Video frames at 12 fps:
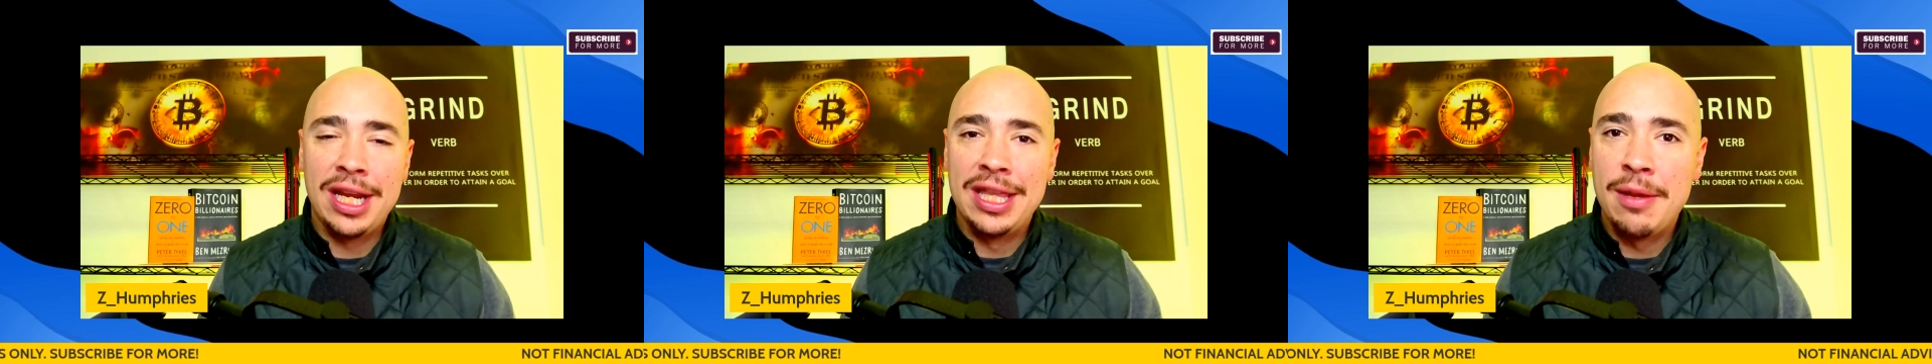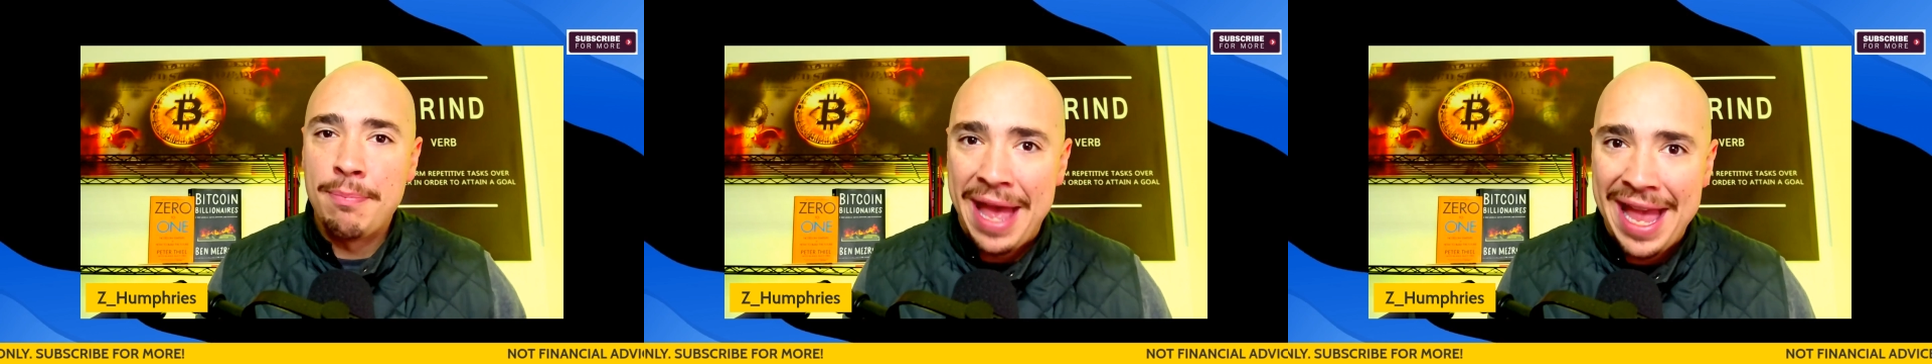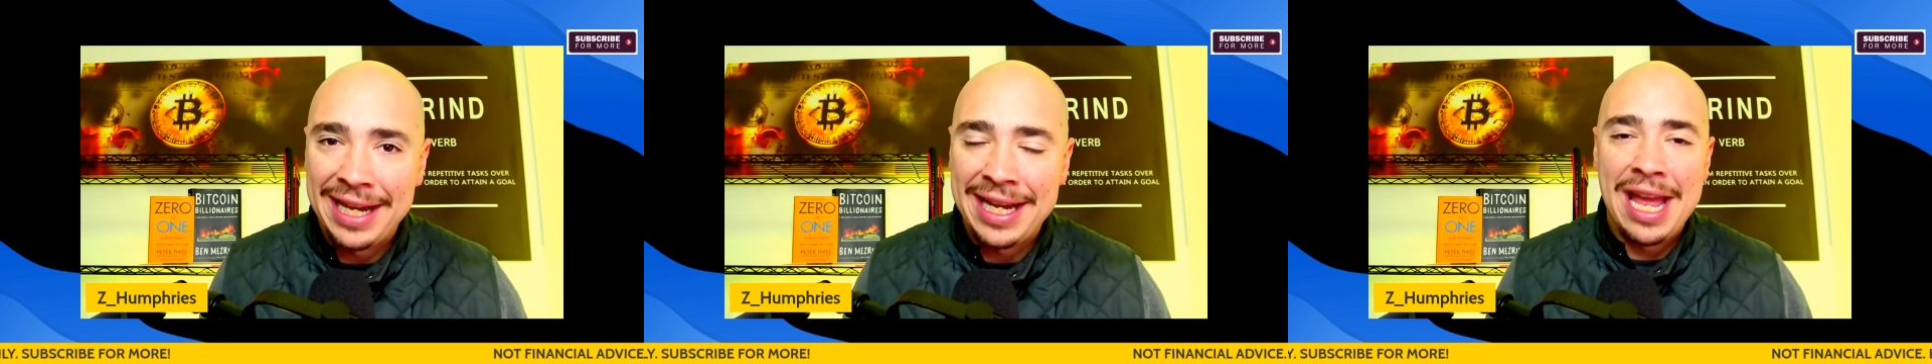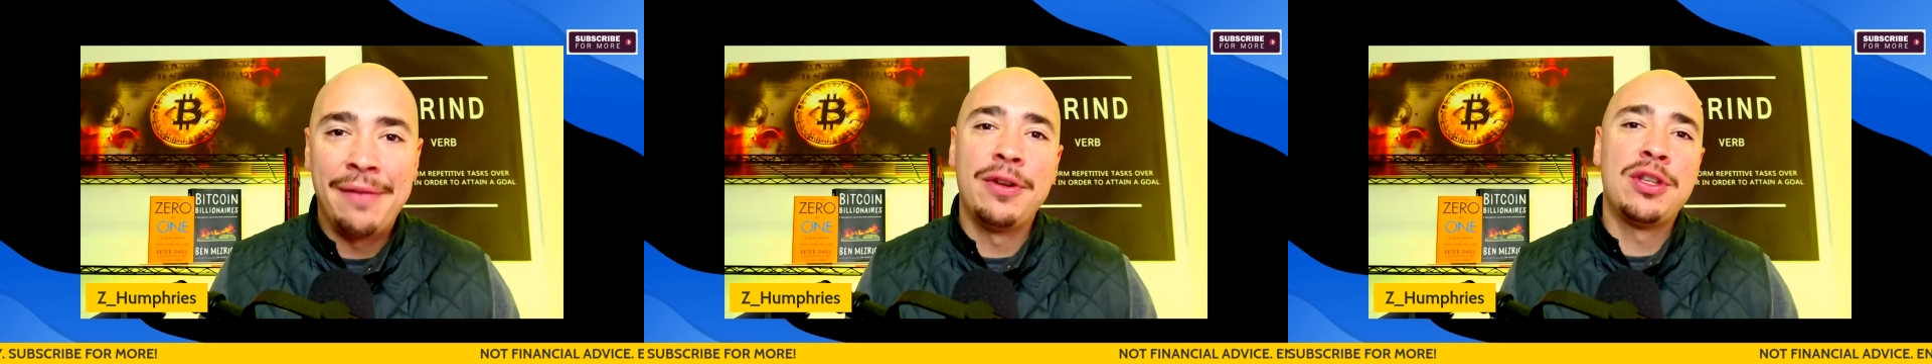in the back
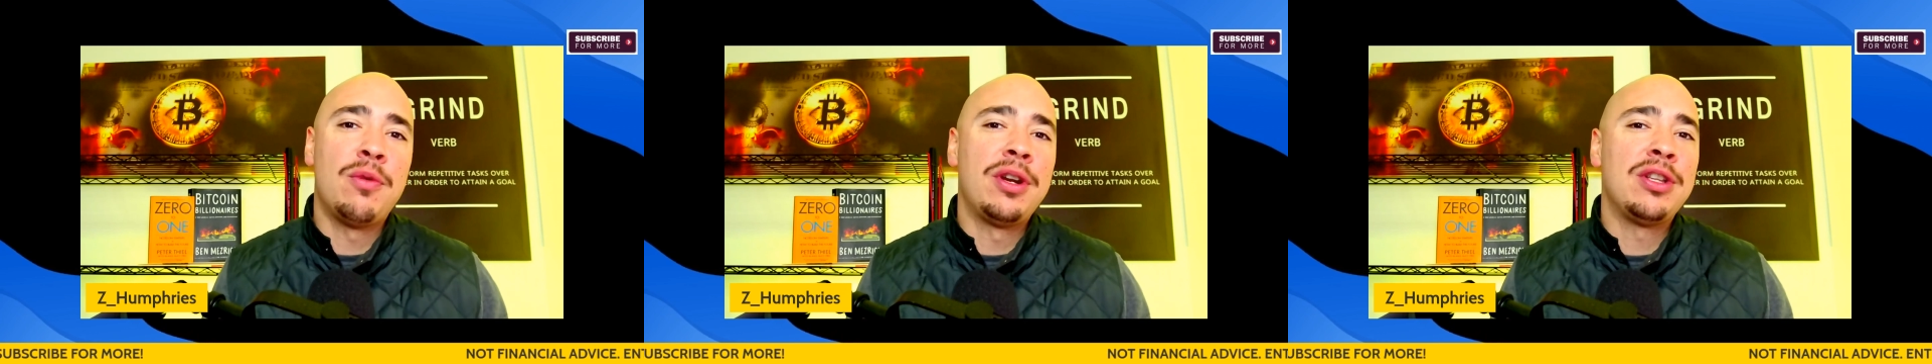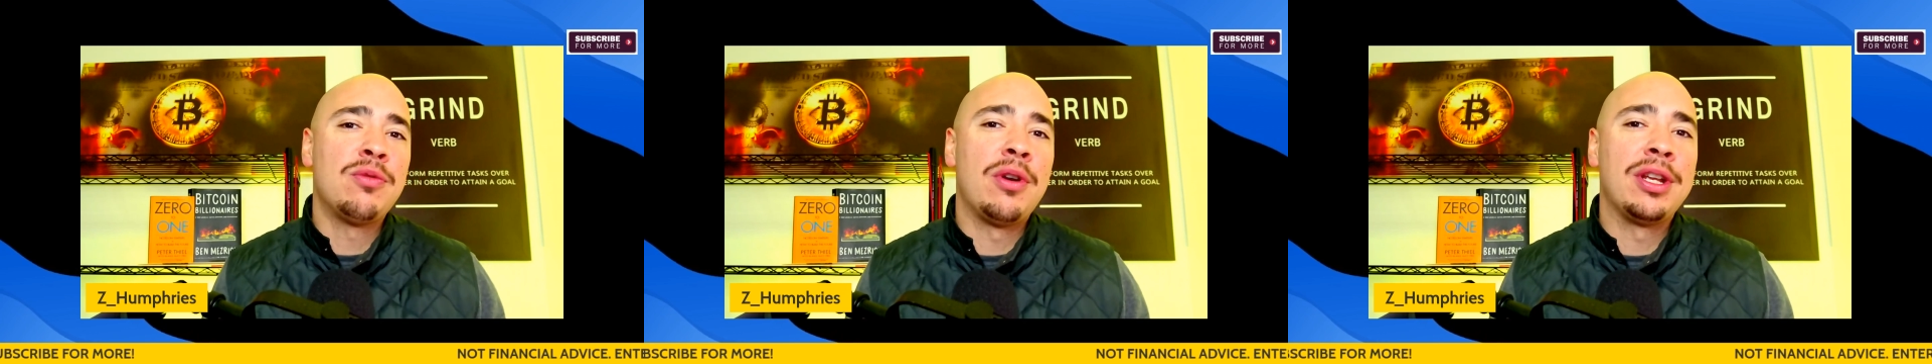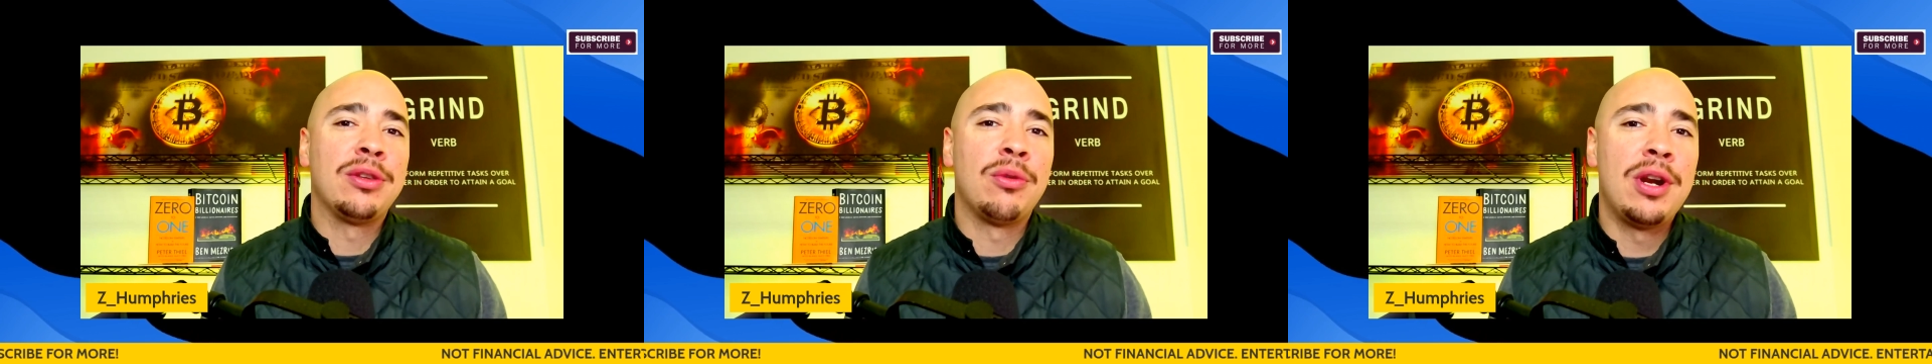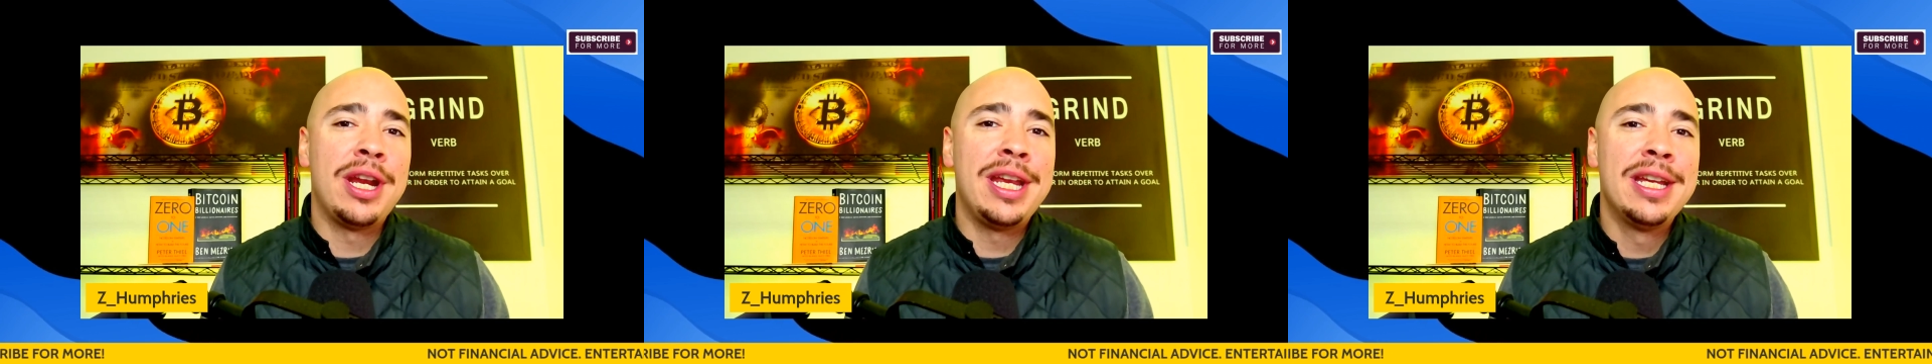half of
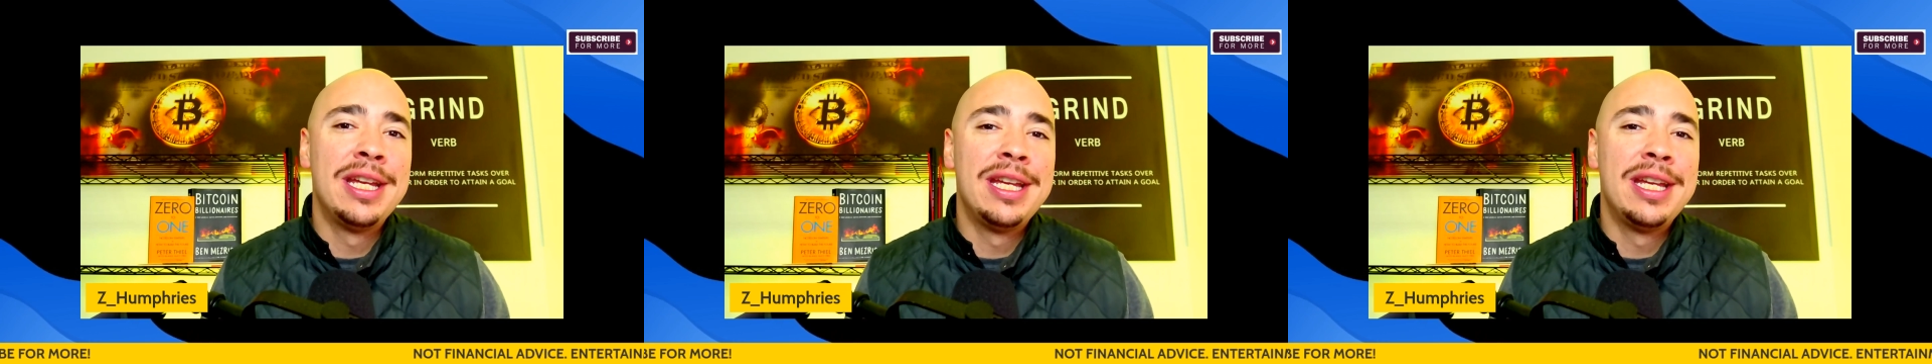2023.